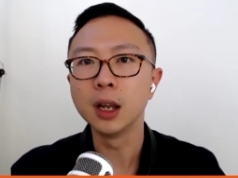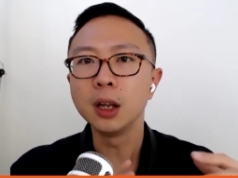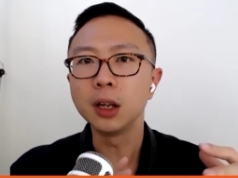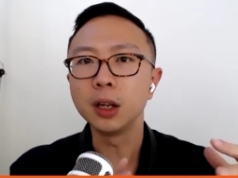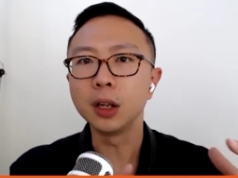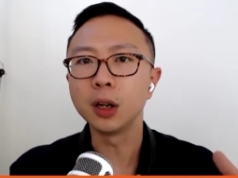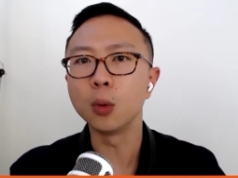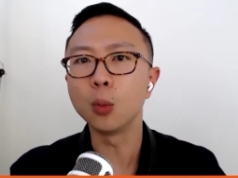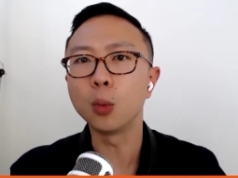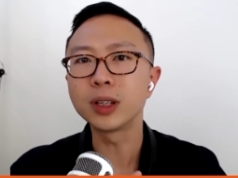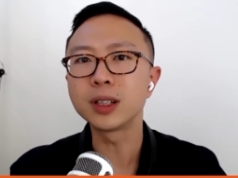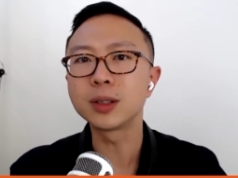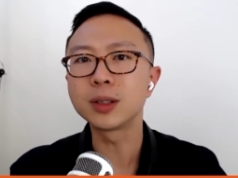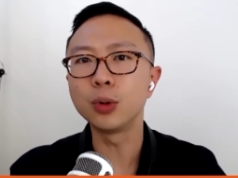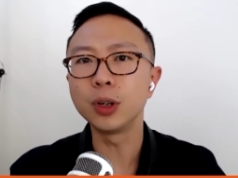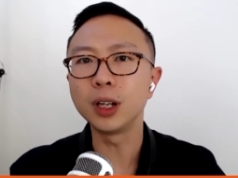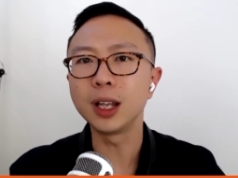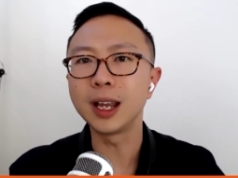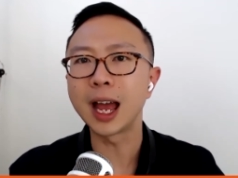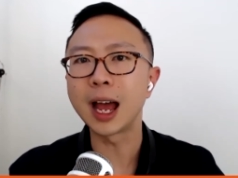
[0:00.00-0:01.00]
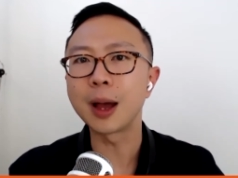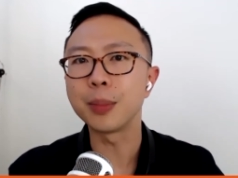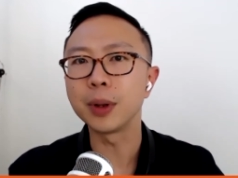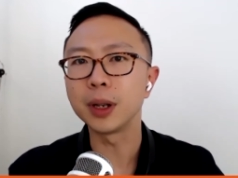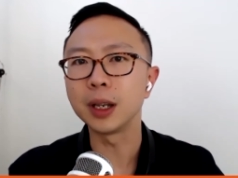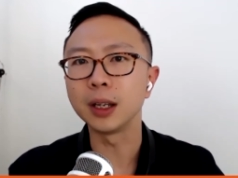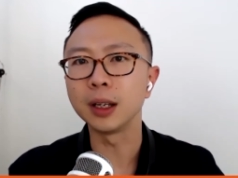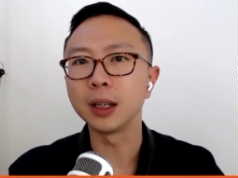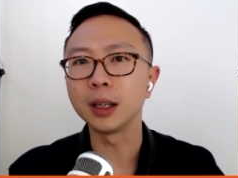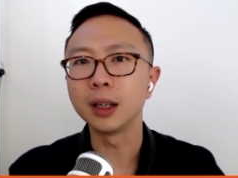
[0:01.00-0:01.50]
what's really
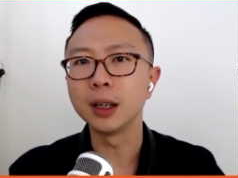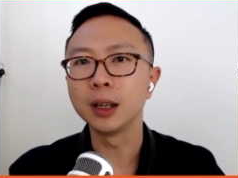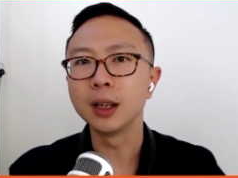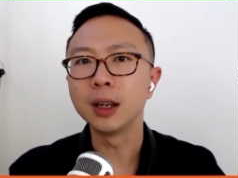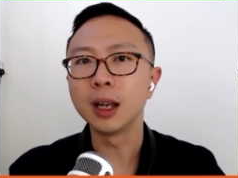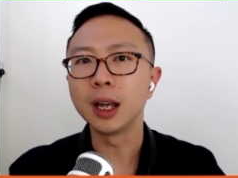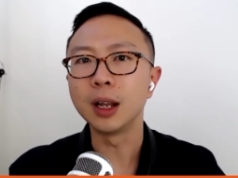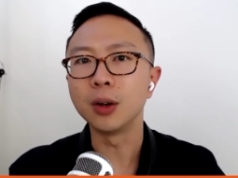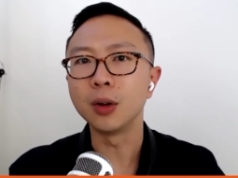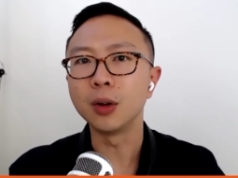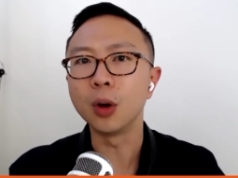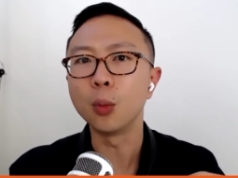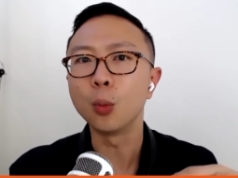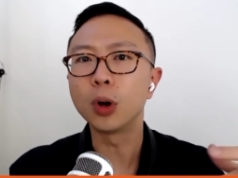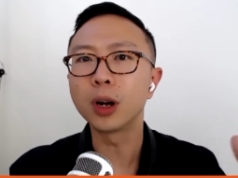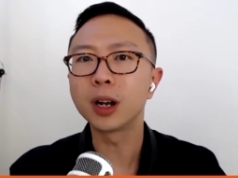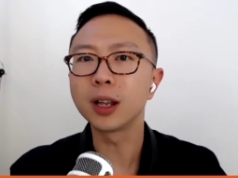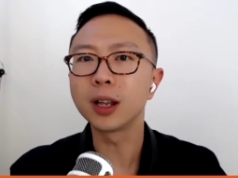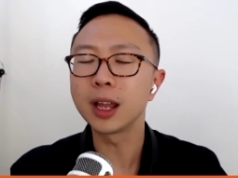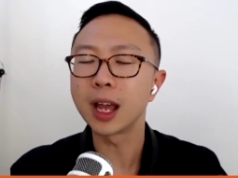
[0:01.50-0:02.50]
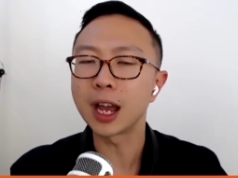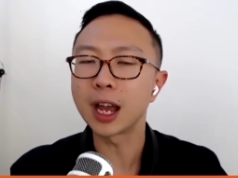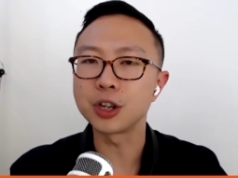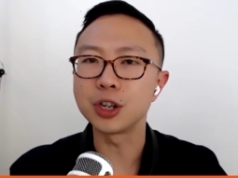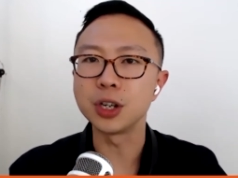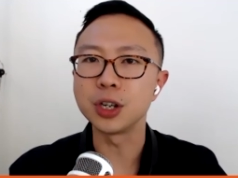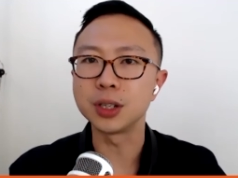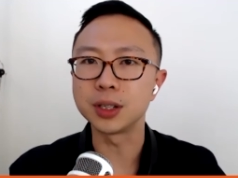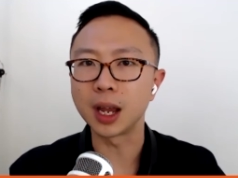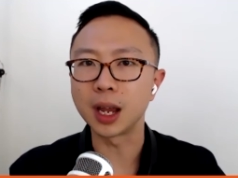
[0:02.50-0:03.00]
happening and what are they
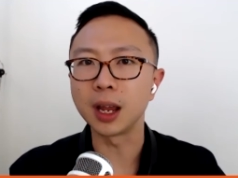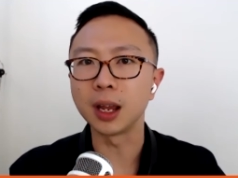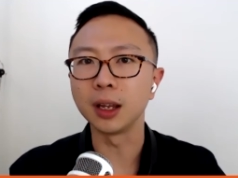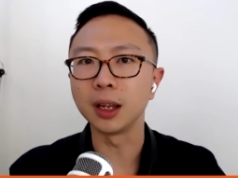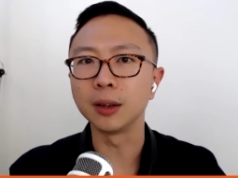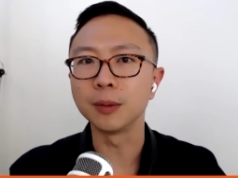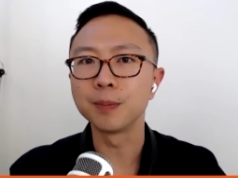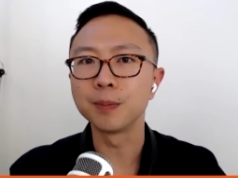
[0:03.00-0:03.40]
actually saying.